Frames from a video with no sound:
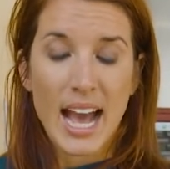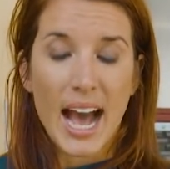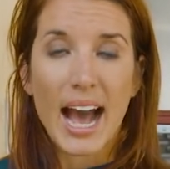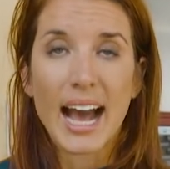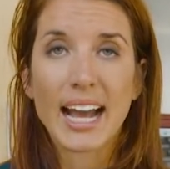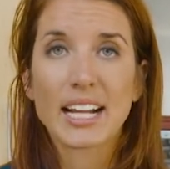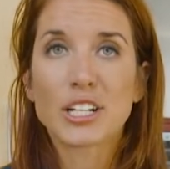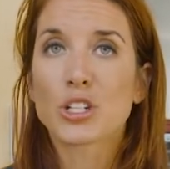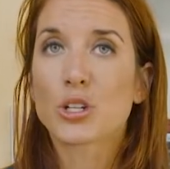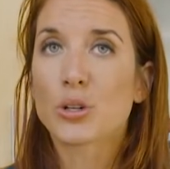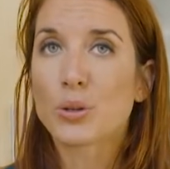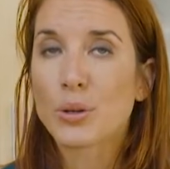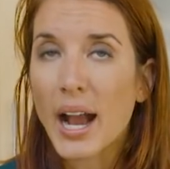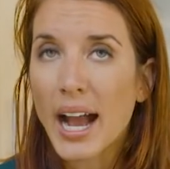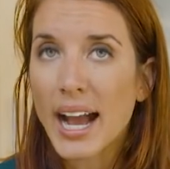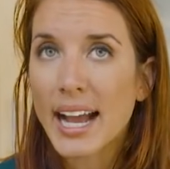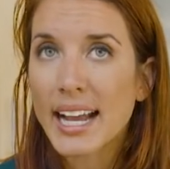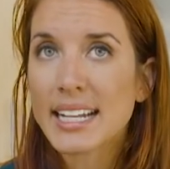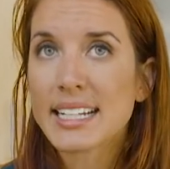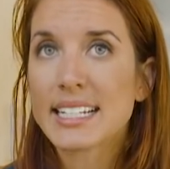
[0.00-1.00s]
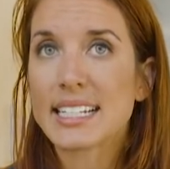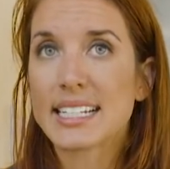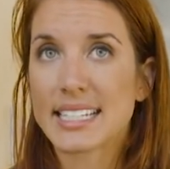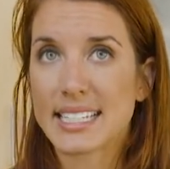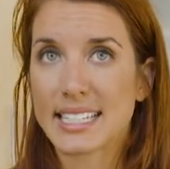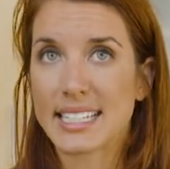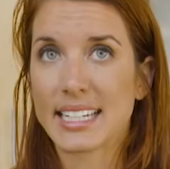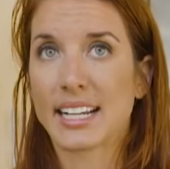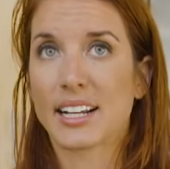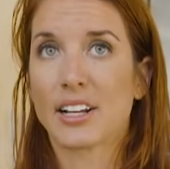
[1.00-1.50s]
I try to
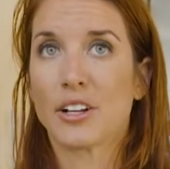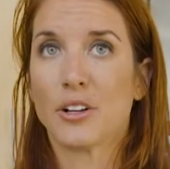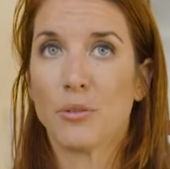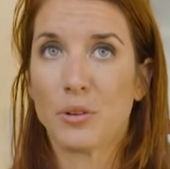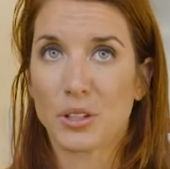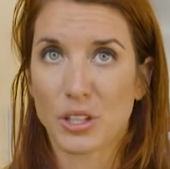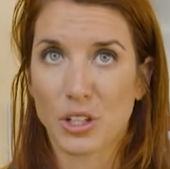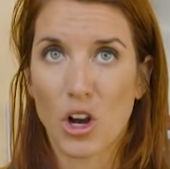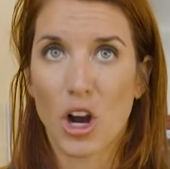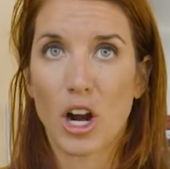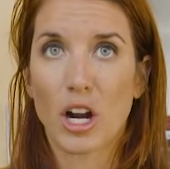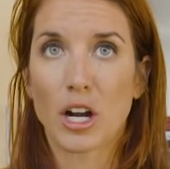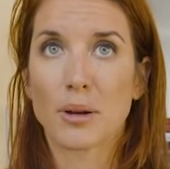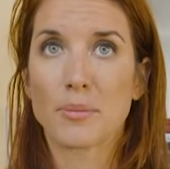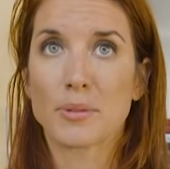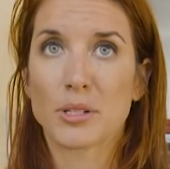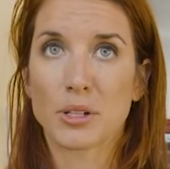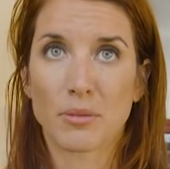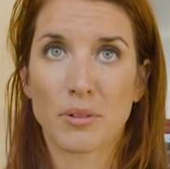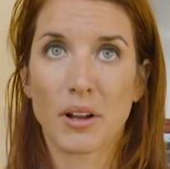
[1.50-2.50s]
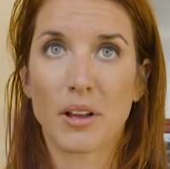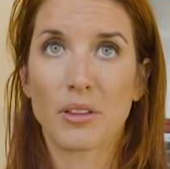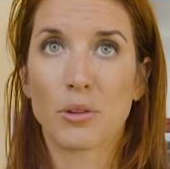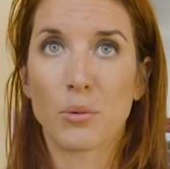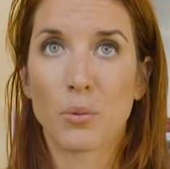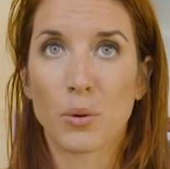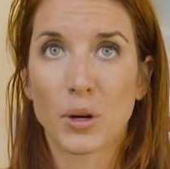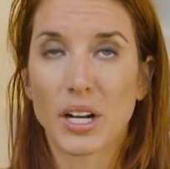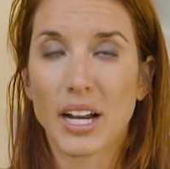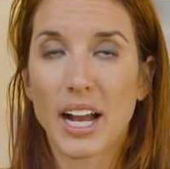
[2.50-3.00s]
stick with carbs around the
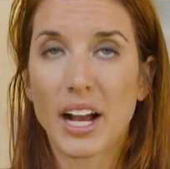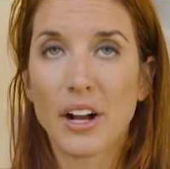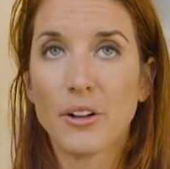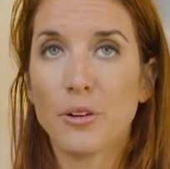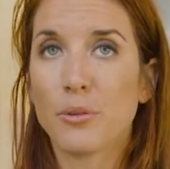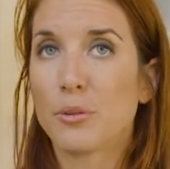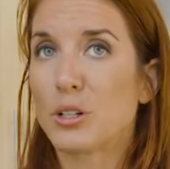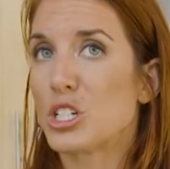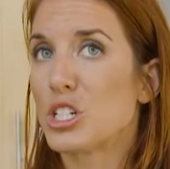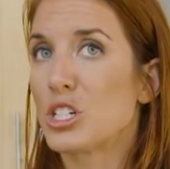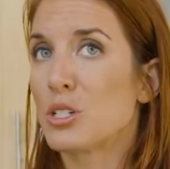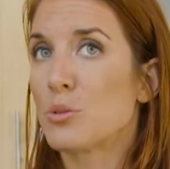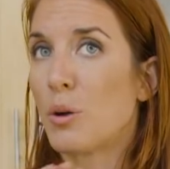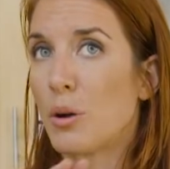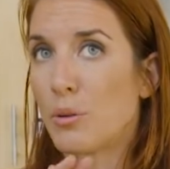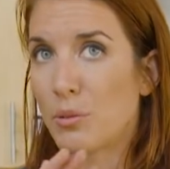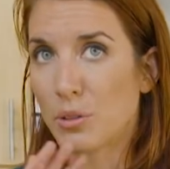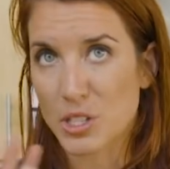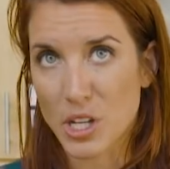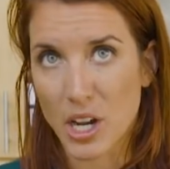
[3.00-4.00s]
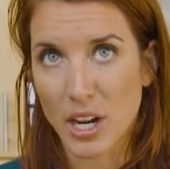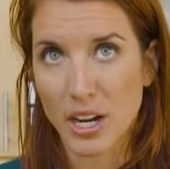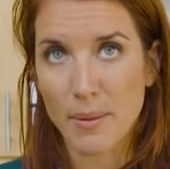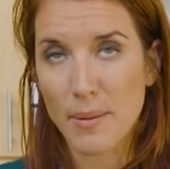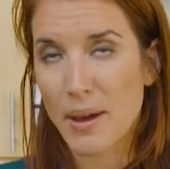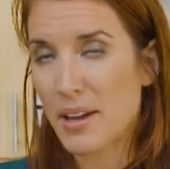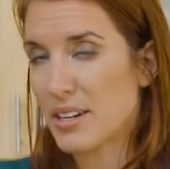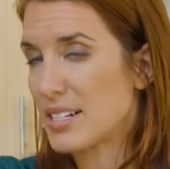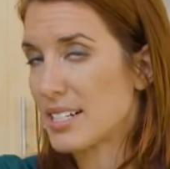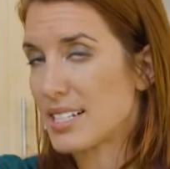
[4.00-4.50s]
workout, which is what we'll talk
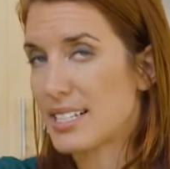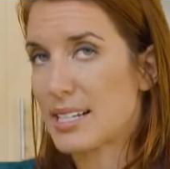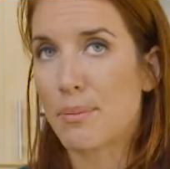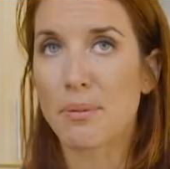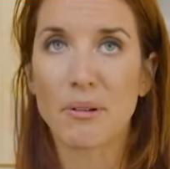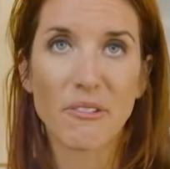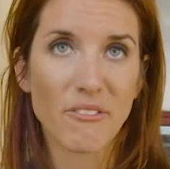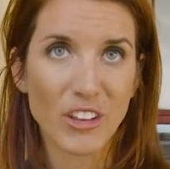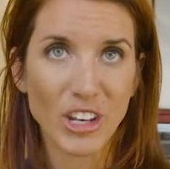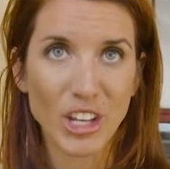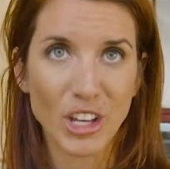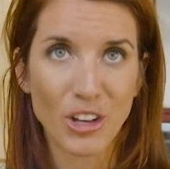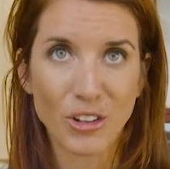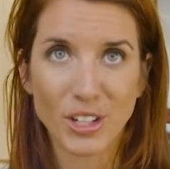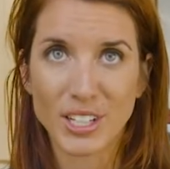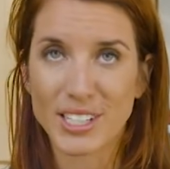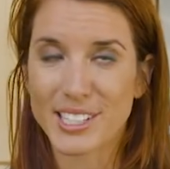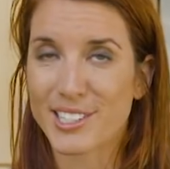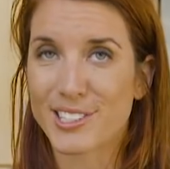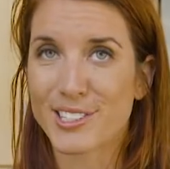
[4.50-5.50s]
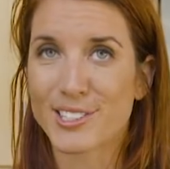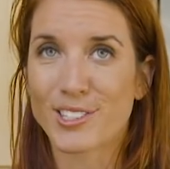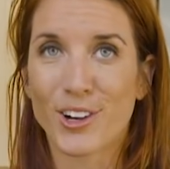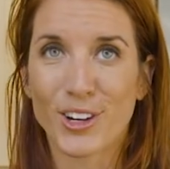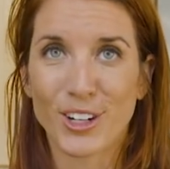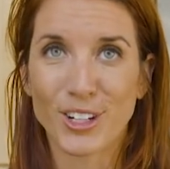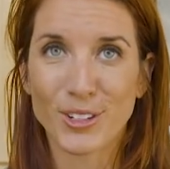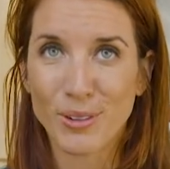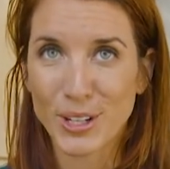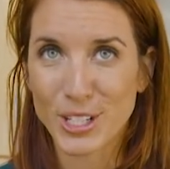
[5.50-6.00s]
about in a separate video, because this is
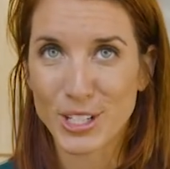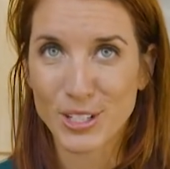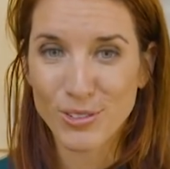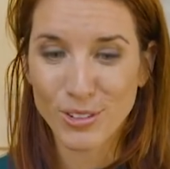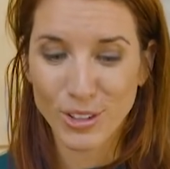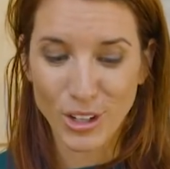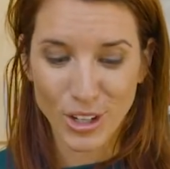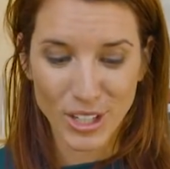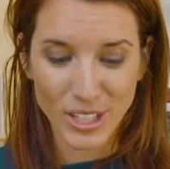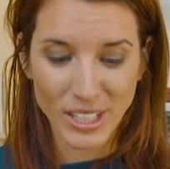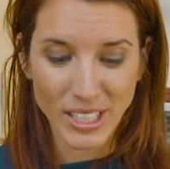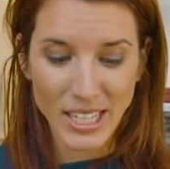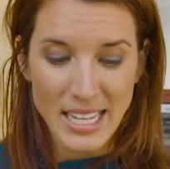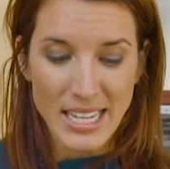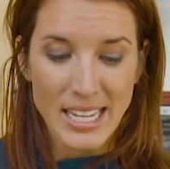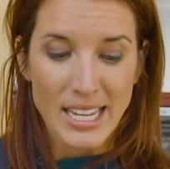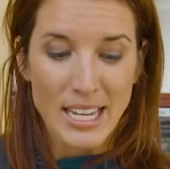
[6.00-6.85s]
already way too long.